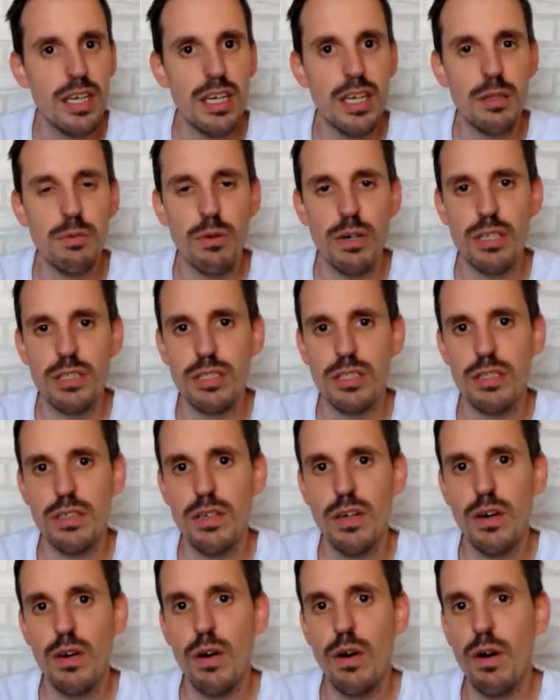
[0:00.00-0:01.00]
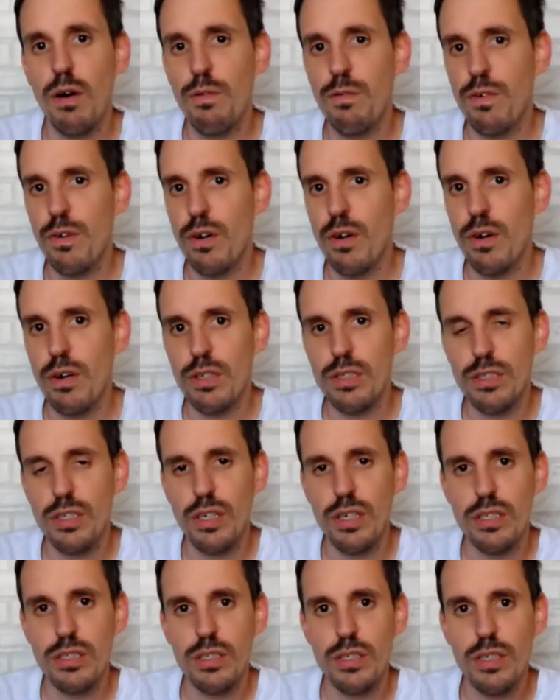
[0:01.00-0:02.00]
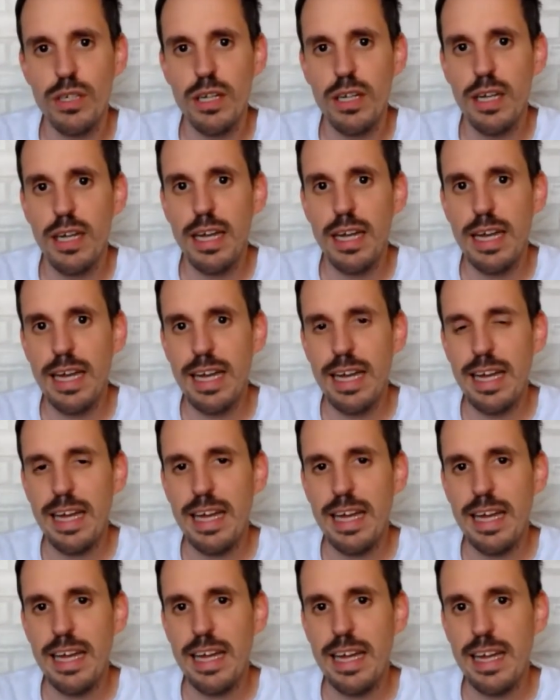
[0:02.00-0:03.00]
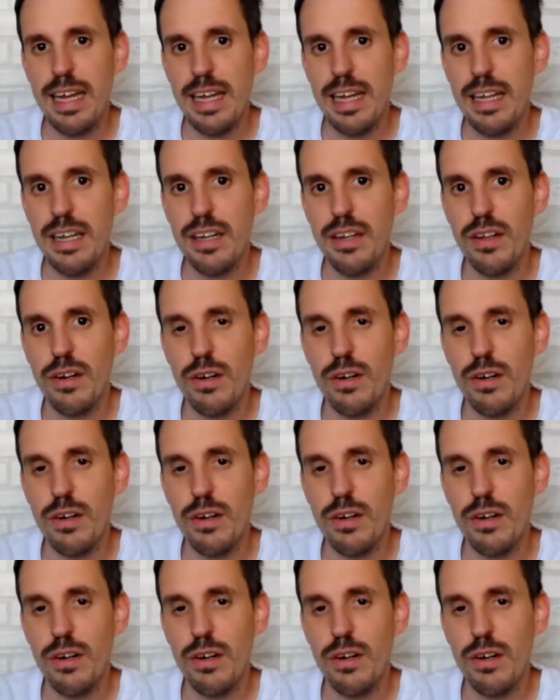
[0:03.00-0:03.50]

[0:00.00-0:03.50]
It was, of course, not used